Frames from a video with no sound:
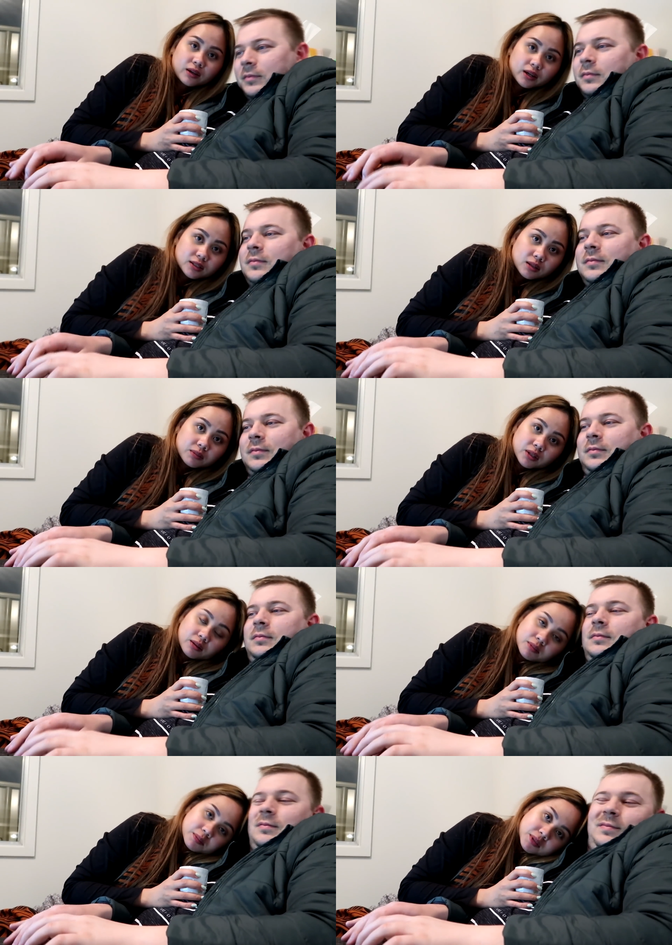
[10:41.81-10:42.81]
Speaker 1: Okay,
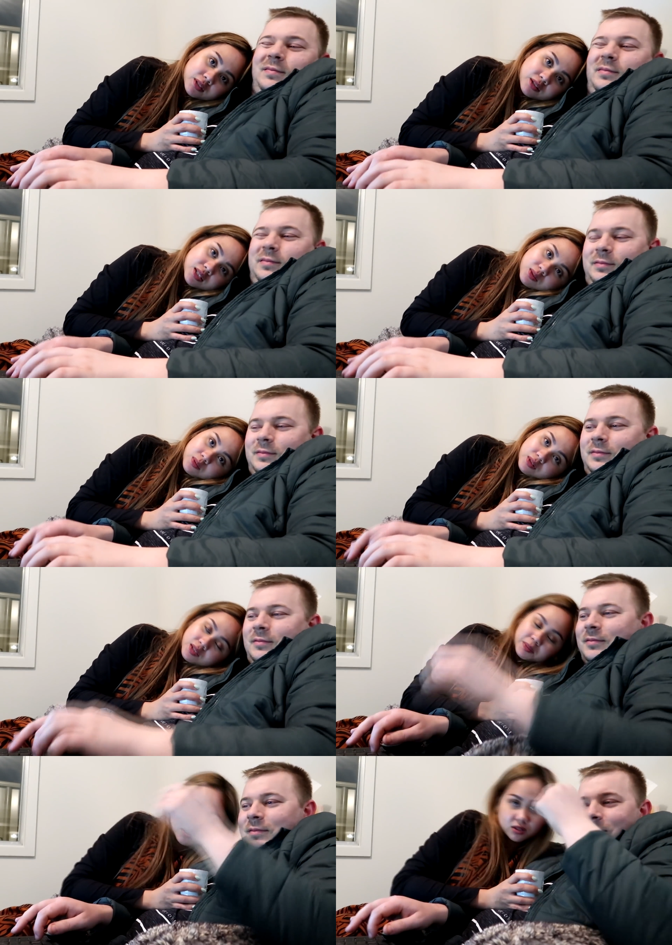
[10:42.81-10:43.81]
sometimes Mr. doesn't want
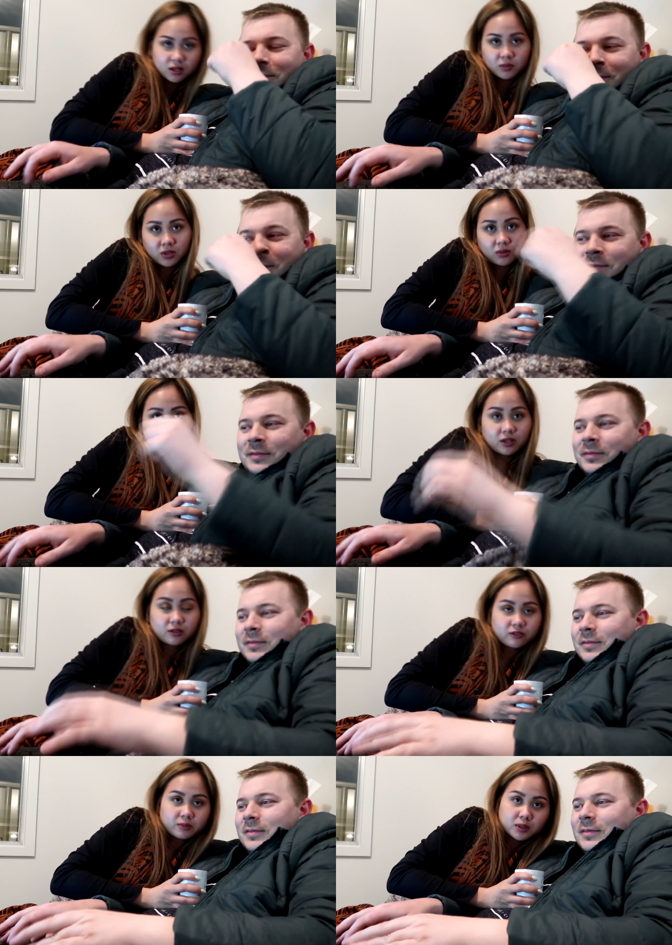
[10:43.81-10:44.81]
to spend time with the
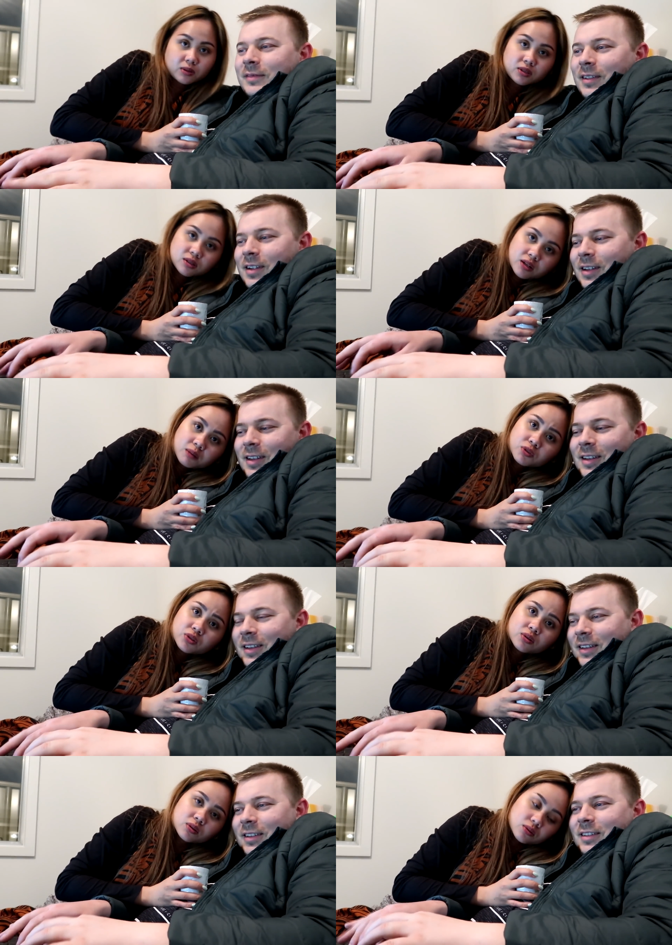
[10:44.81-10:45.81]
wife because he said I'm
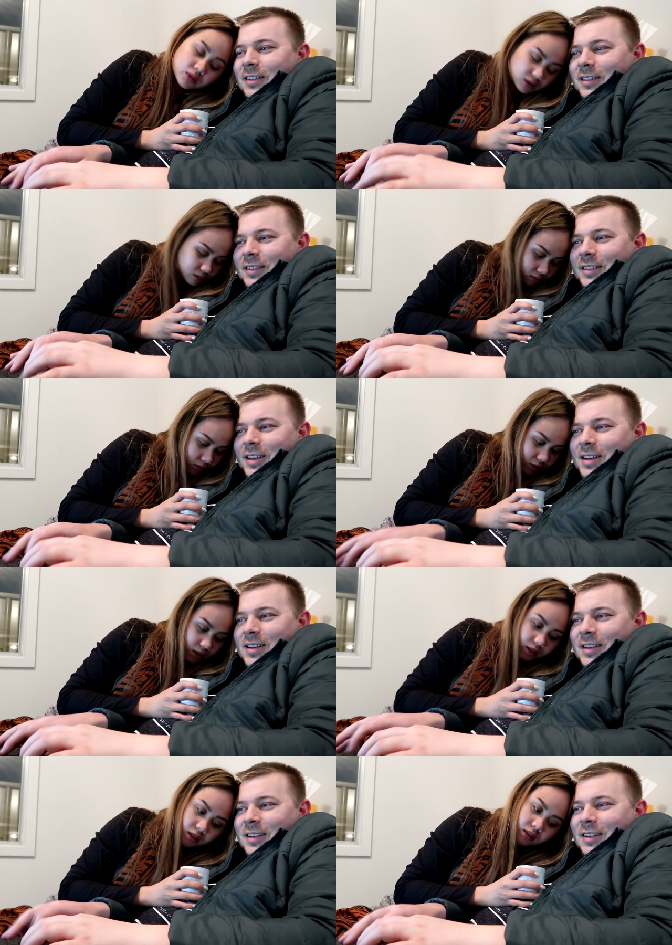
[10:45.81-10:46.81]
too annoying
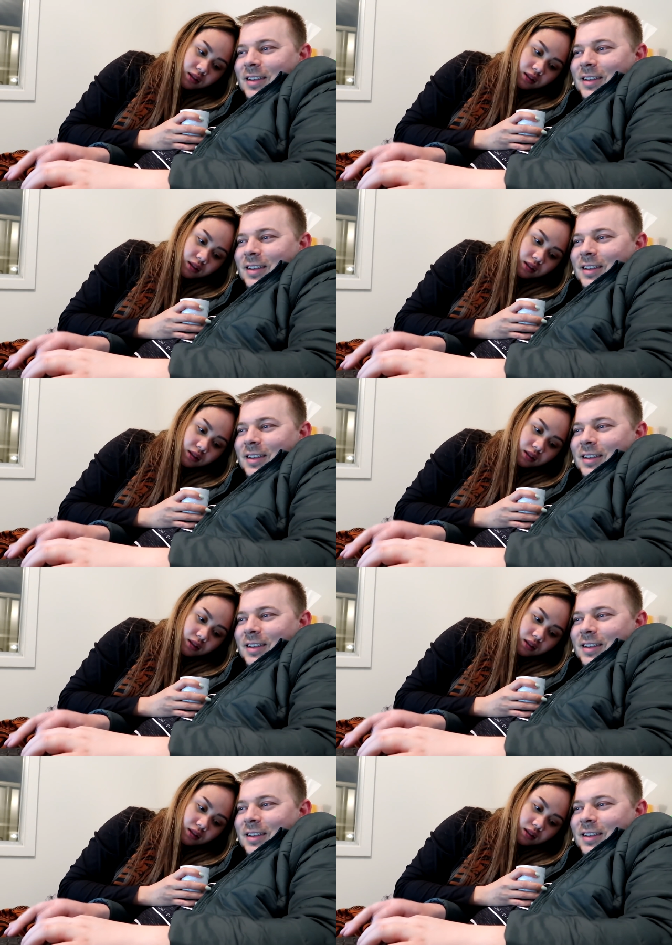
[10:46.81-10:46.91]
and...